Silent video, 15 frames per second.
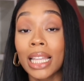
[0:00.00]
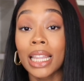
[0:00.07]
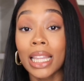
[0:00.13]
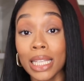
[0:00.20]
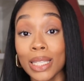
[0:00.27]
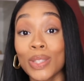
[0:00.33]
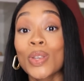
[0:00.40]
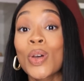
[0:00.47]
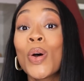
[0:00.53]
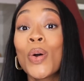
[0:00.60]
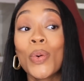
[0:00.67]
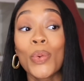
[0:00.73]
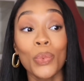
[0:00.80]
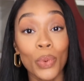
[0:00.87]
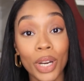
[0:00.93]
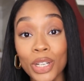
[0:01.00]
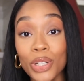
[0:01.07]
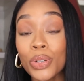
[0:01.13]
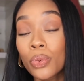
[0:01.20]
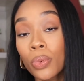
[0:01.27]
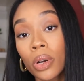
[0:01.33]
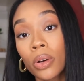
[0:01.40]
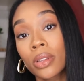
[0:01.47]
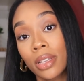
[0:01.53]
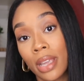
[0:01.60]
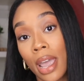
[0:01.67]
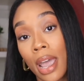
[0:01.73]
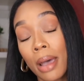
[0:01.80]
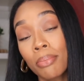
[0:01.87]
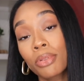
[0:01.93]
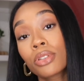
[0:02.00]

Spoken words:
this racial wealth gap.